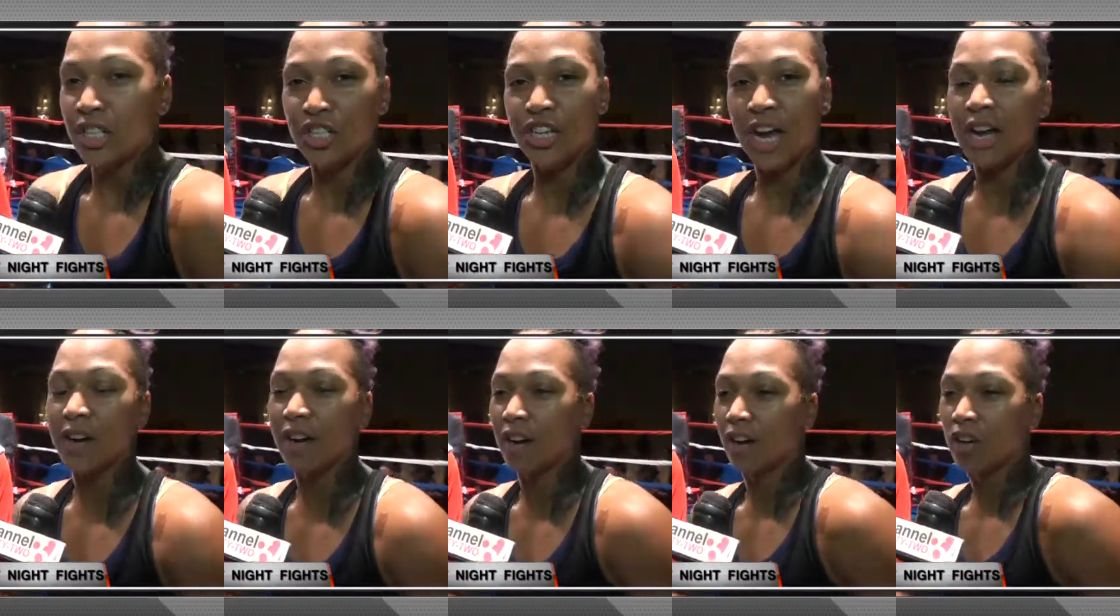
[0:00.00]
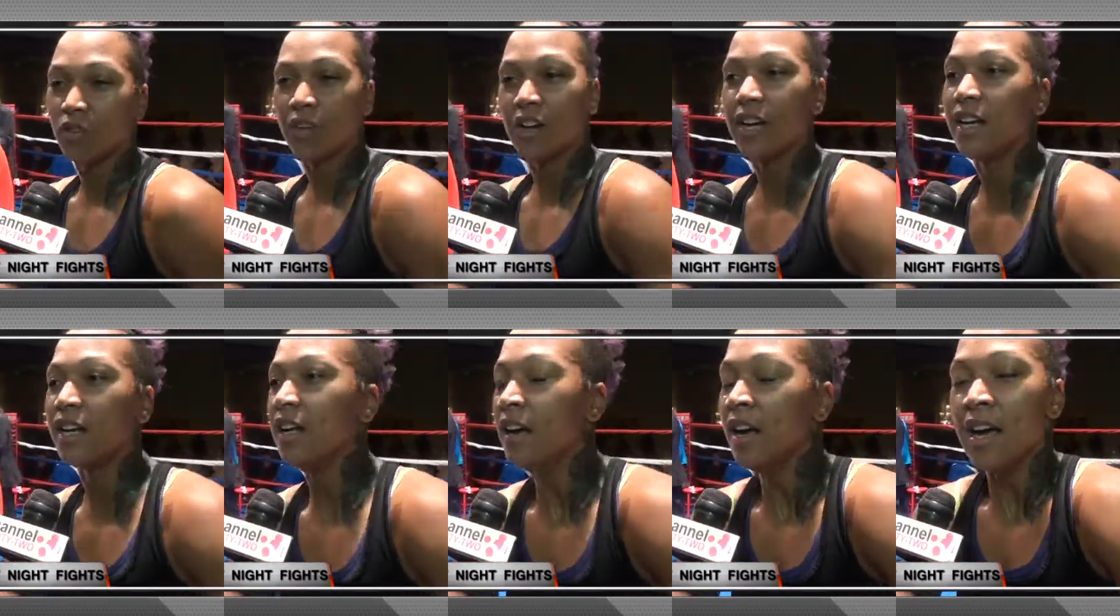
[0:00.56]
gender,
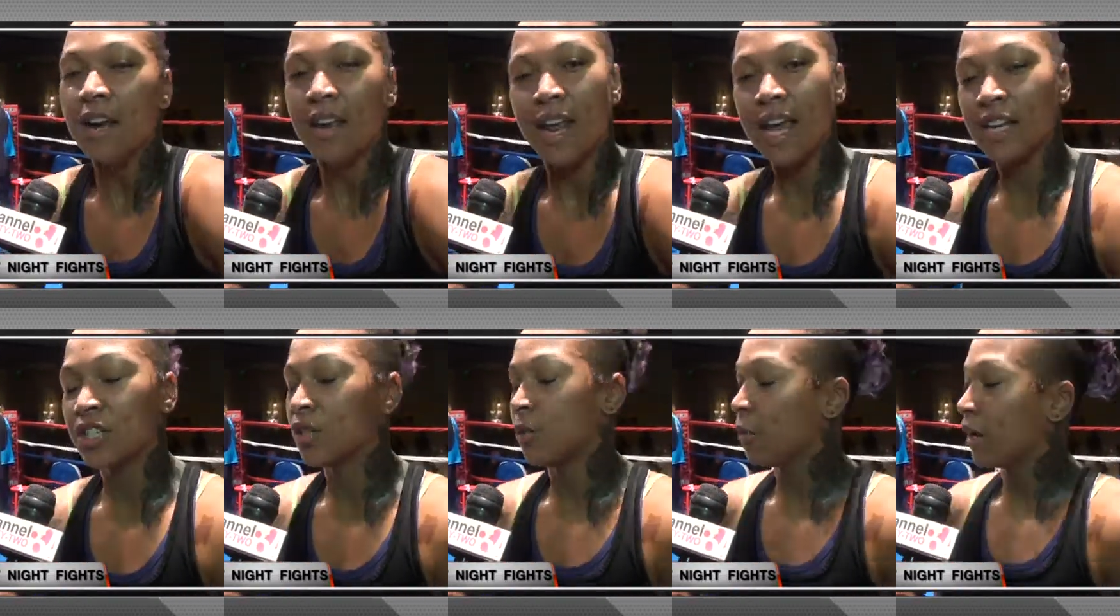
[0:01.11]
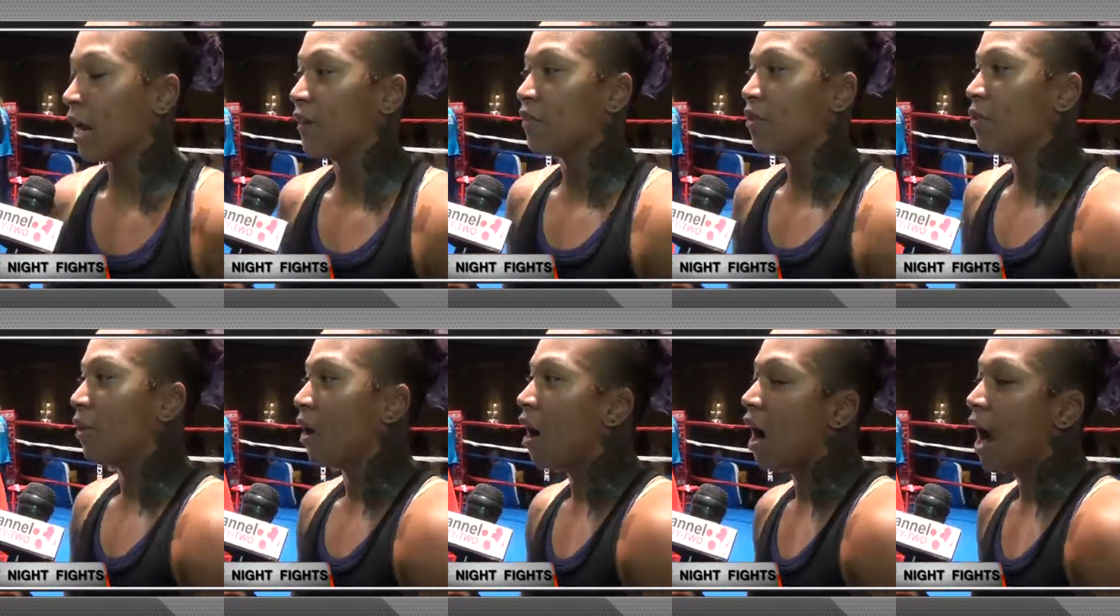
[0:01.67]
creed, nation, whatever
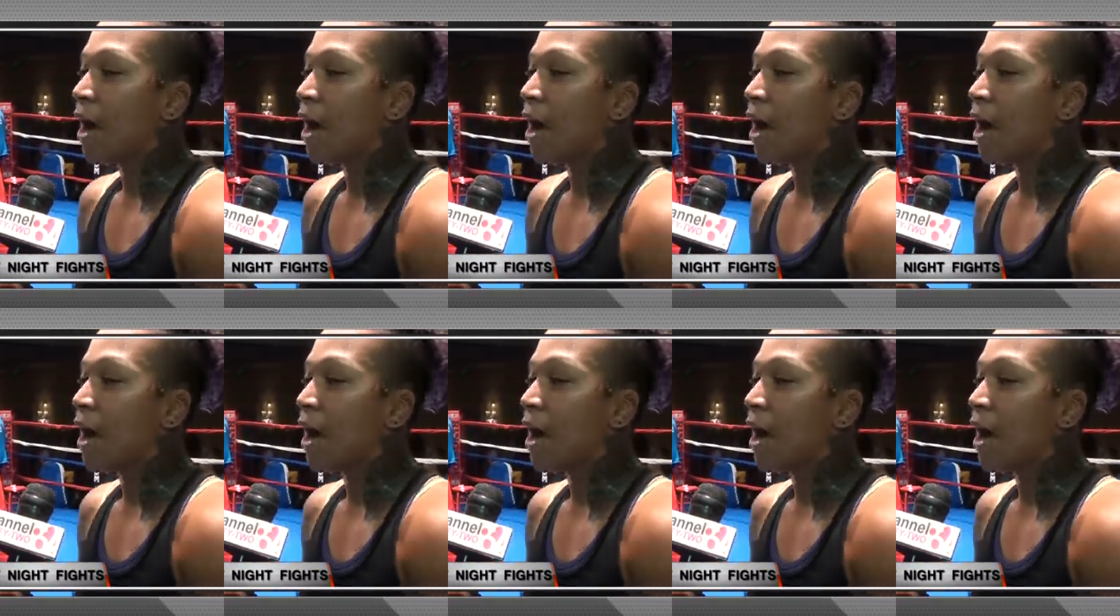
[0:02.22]
you are.